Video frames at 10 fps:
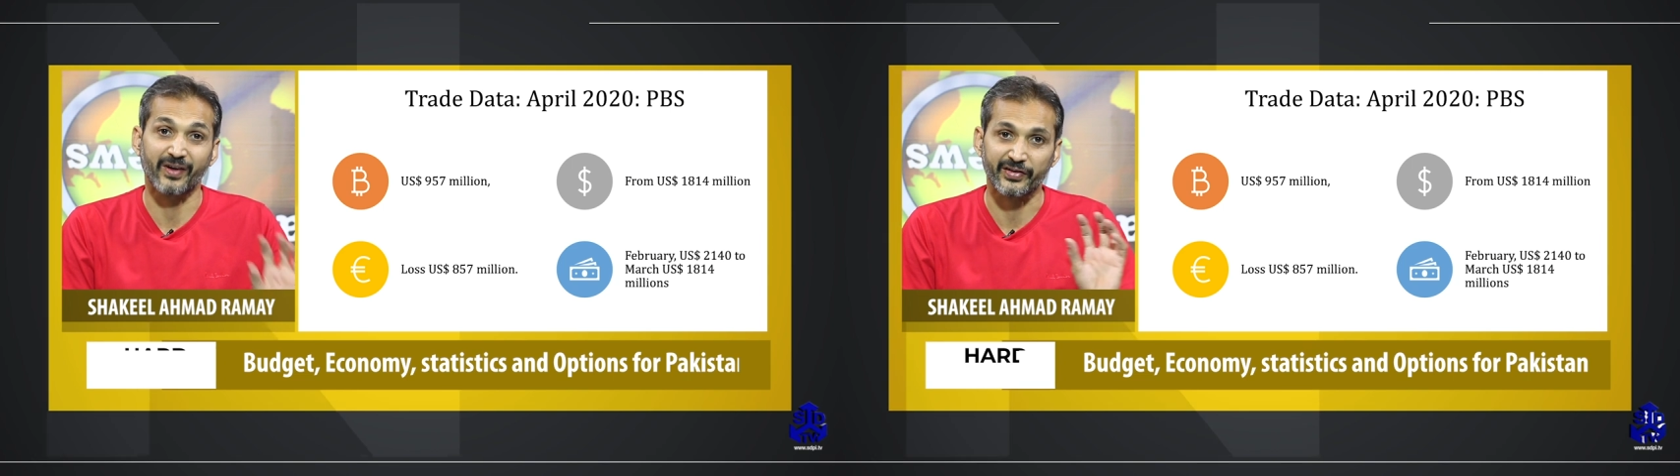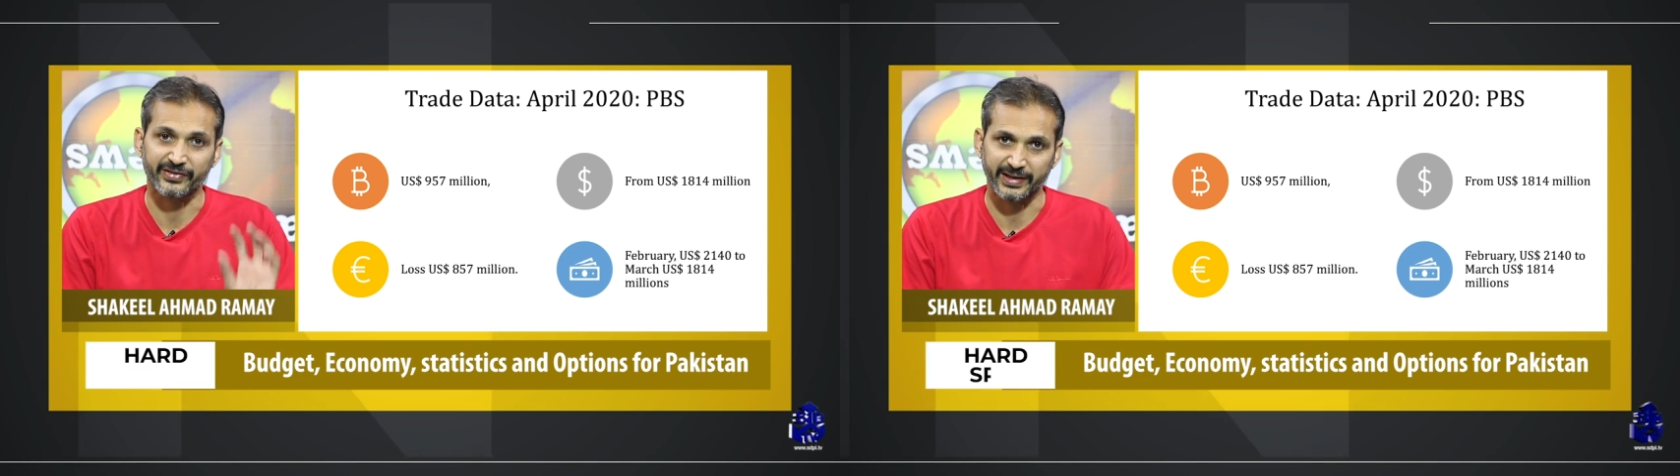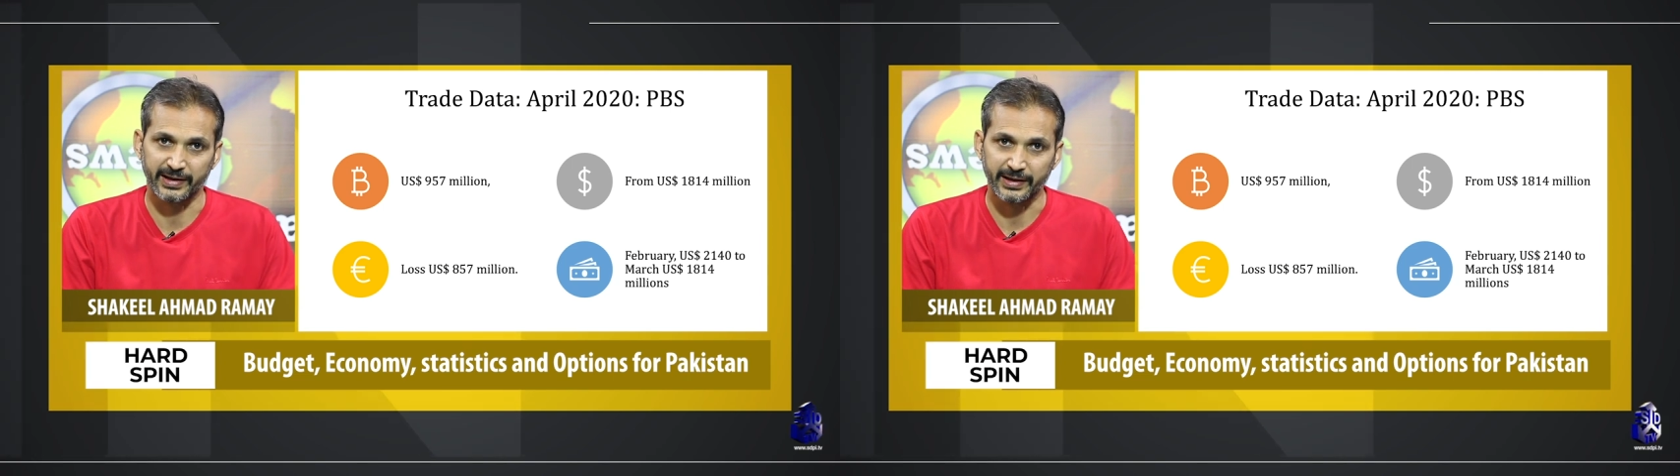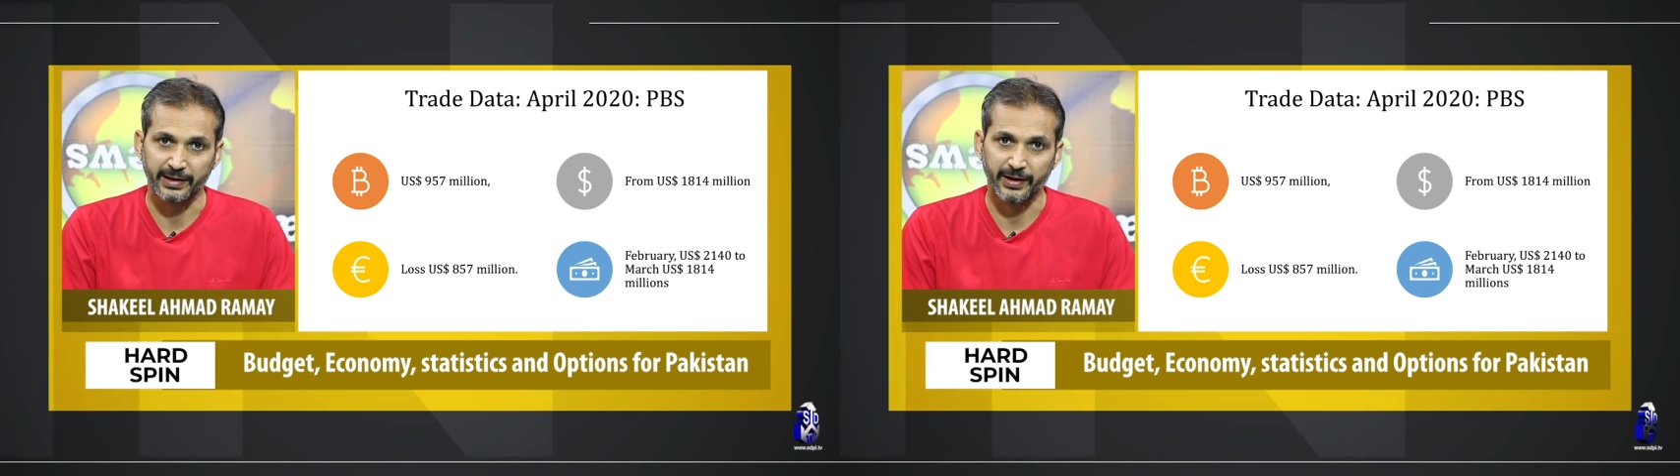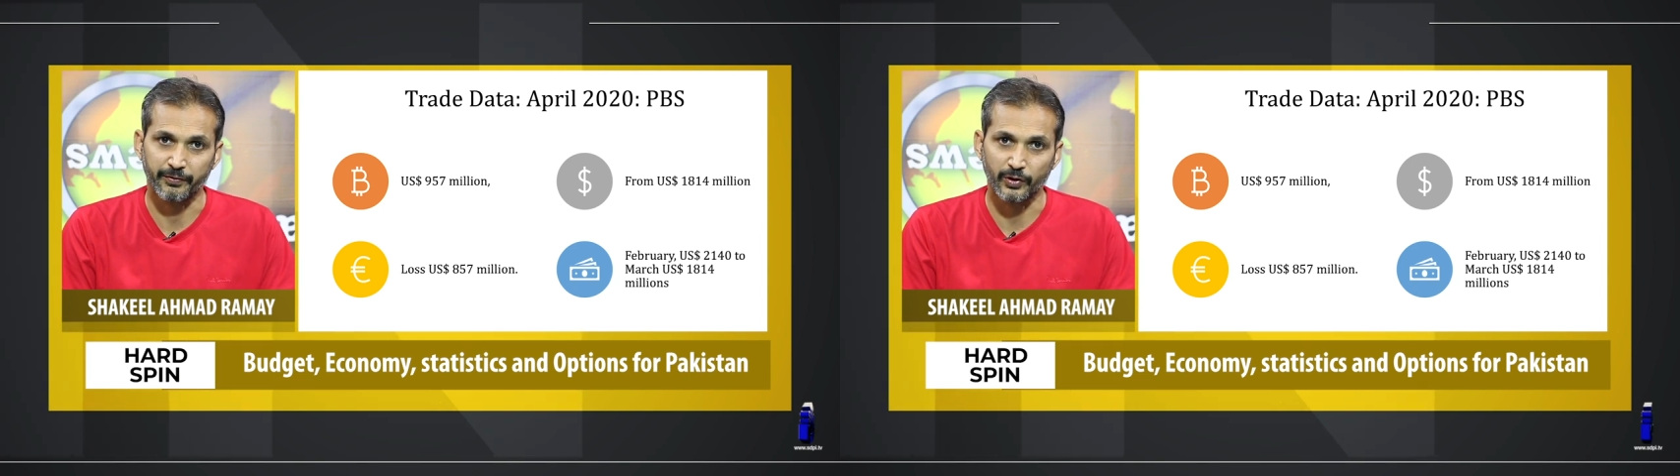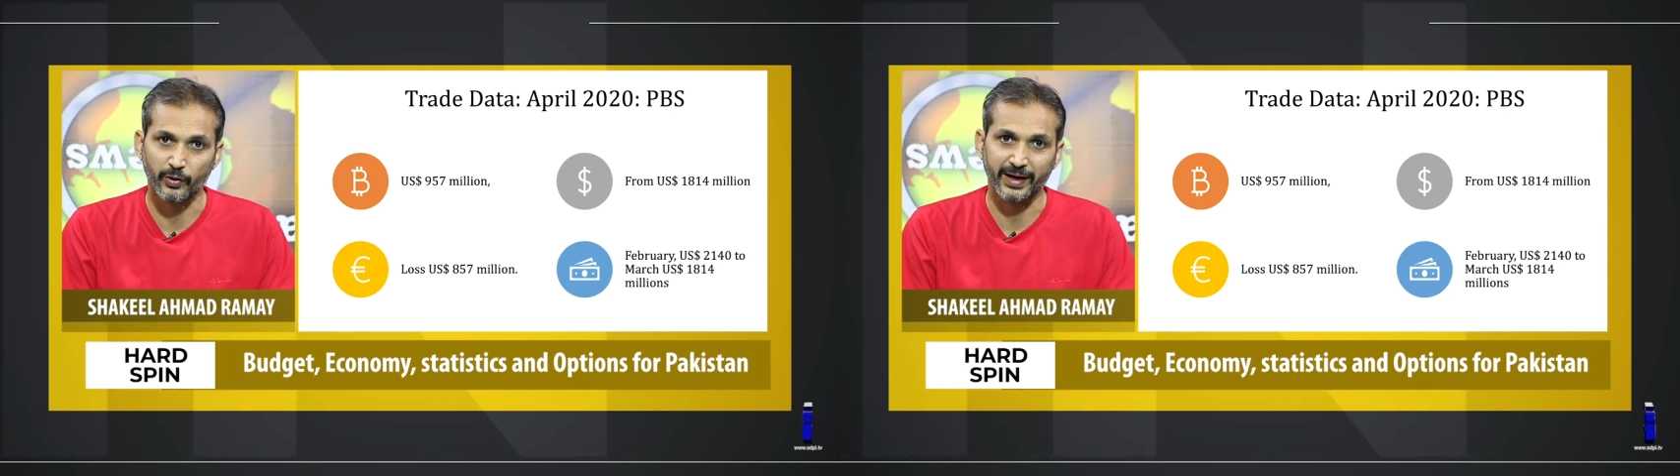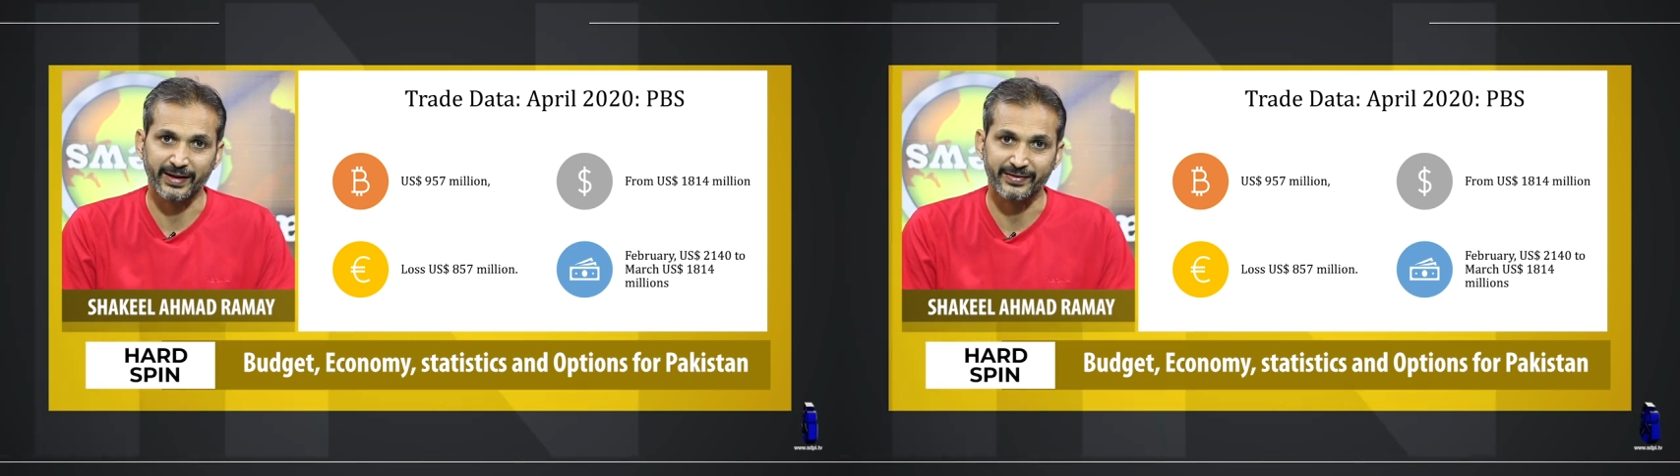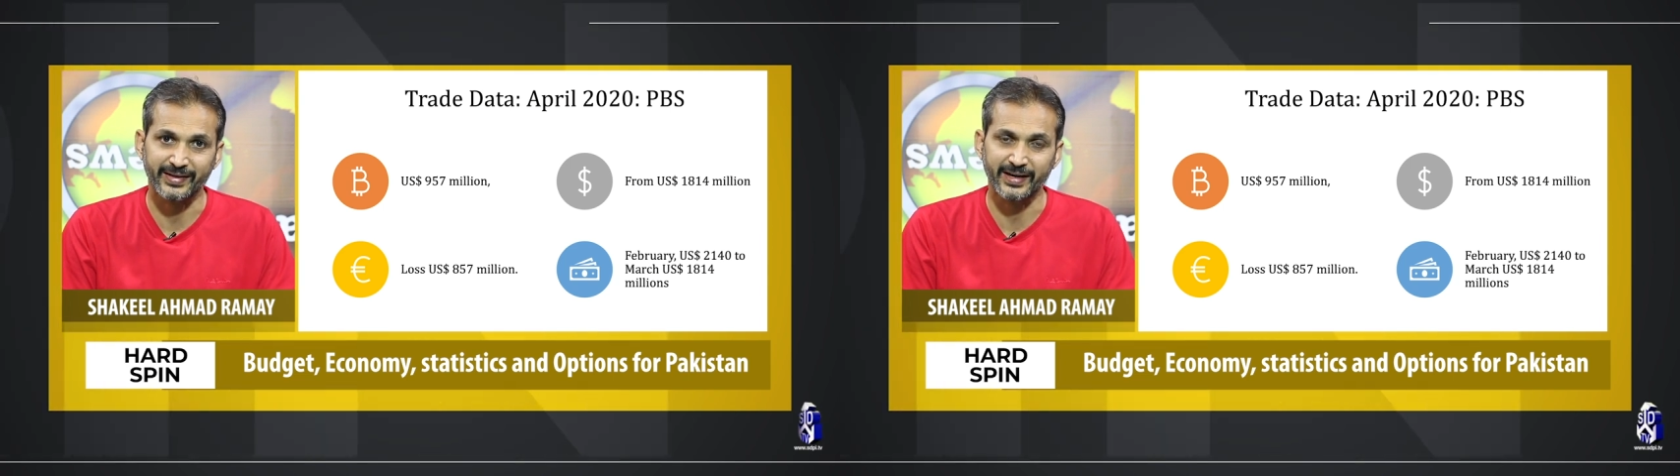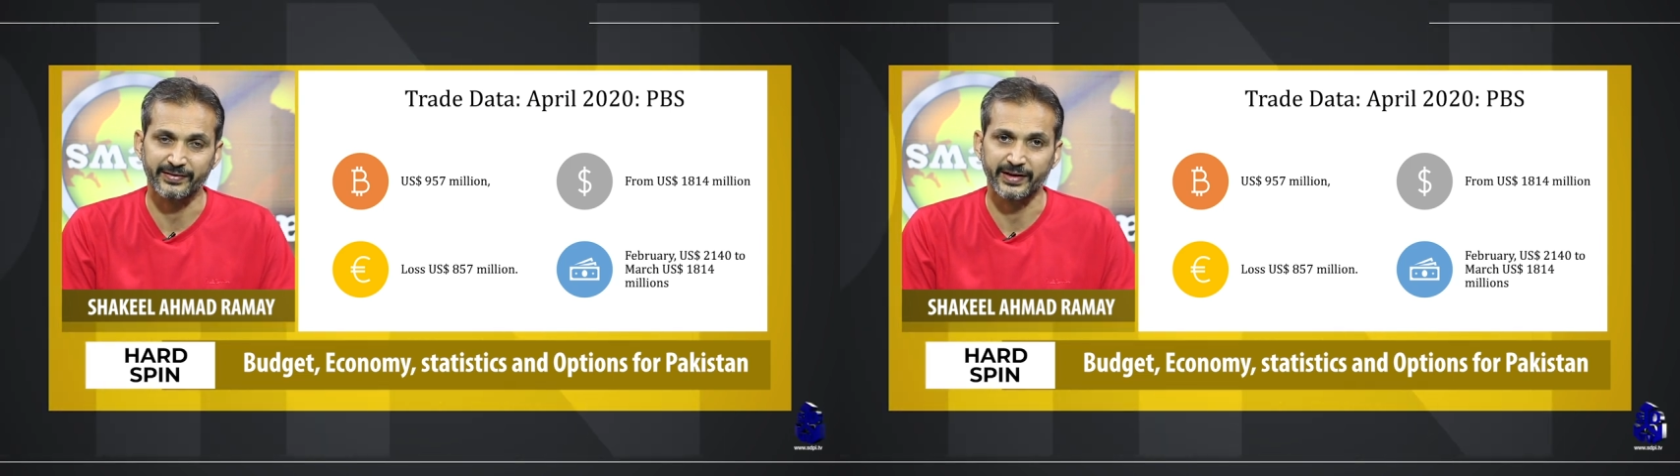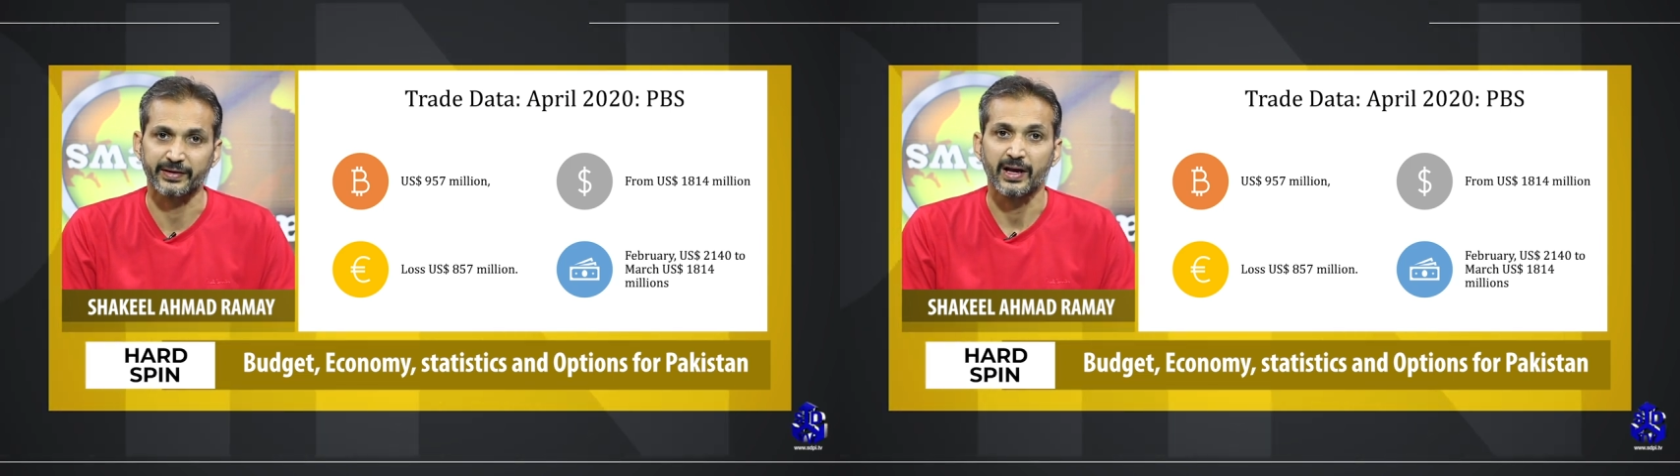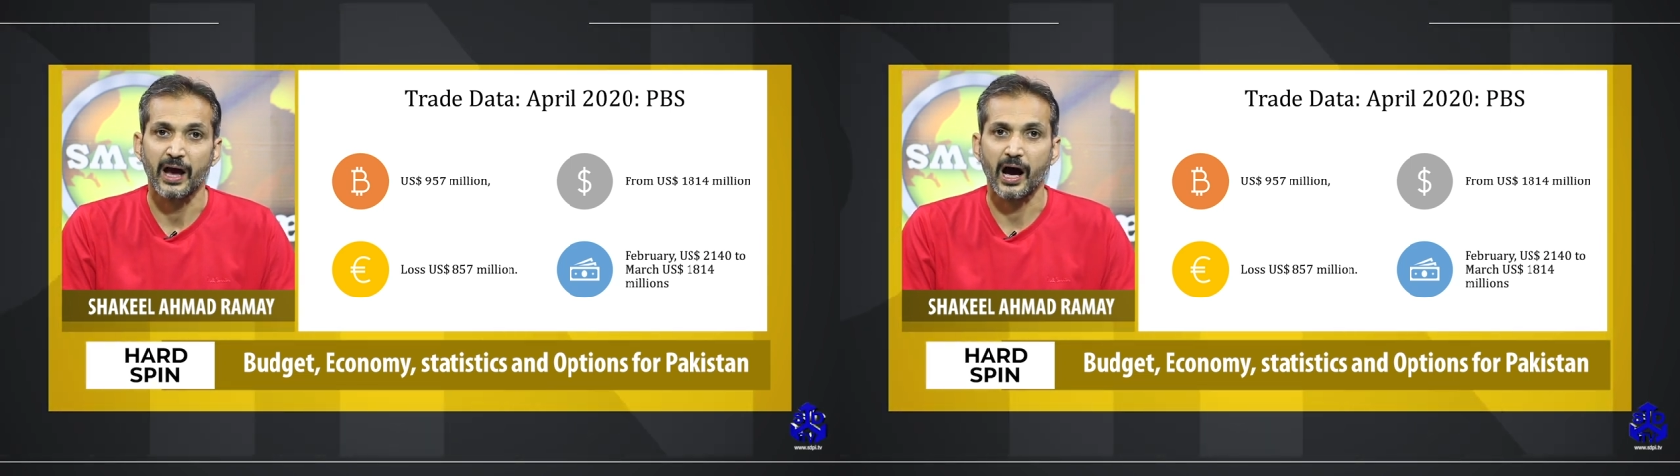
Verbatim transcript: drastically if you look at the statistics